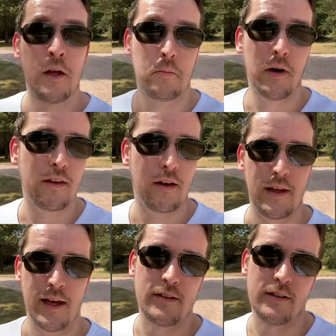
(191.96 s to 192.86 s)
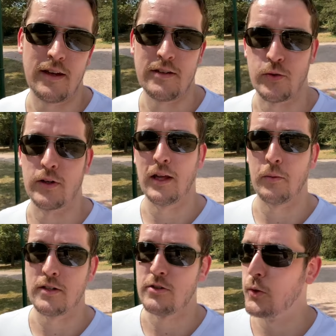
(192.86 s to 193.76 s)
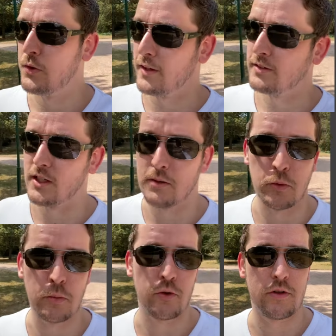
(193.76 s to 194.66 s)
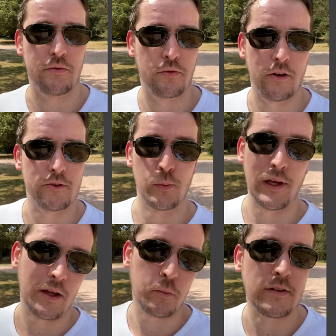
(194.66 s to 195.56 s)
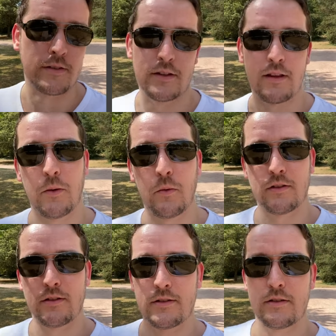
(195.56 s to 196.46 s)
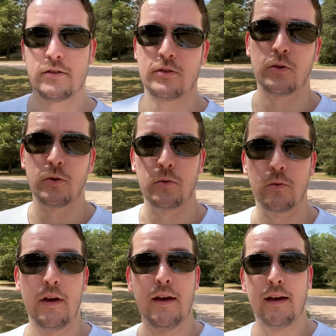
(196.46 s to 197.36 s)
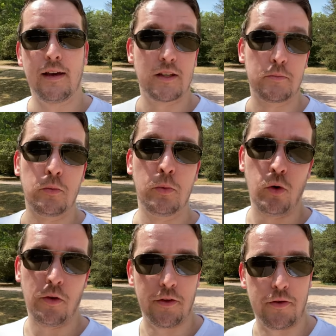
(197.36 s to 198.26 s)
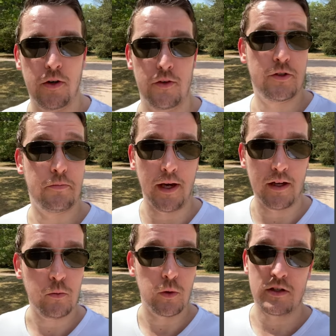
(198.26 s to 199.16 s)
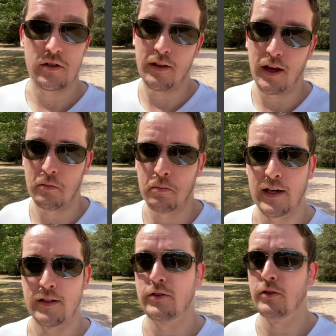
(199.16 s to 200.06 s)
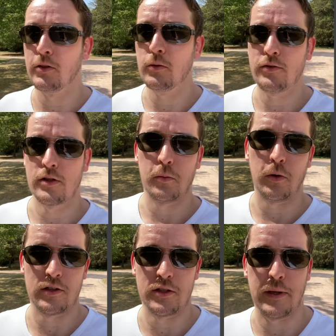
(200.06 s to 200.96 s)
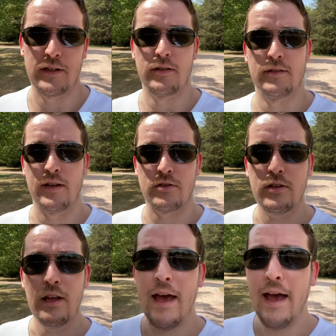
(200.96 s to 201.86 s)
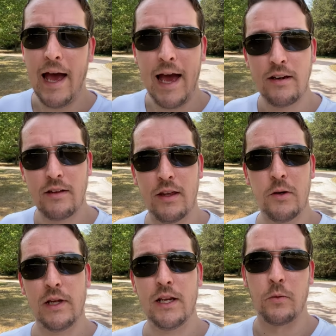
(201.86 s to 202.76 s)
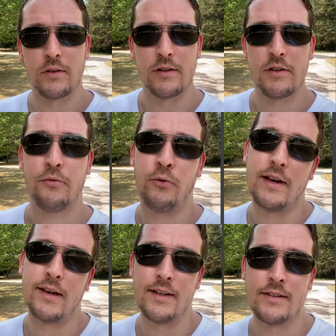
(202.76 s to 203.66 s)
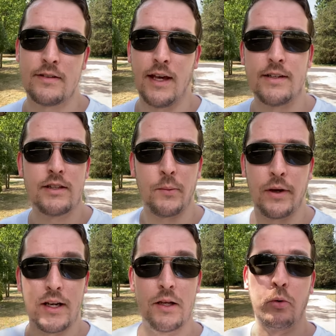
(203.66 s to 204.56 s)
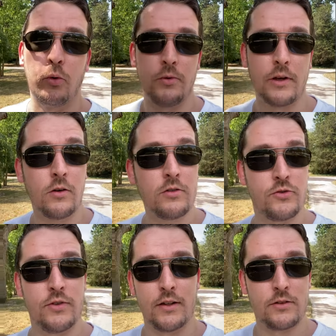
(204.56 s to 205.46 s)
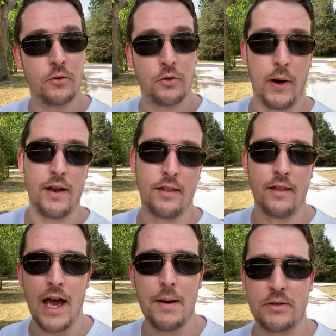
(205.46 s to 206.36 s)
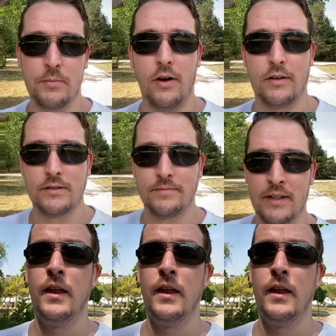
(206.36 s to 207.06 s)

By the early 18th century, there were two things that the Bourbons in France really wanted. They wanted to get the Bourbon on the throne of Spain, which they managed to do after the War of the Spanish Succession, and they really wanted a friendly state directly bordering Austria to threaten the Habsburgs.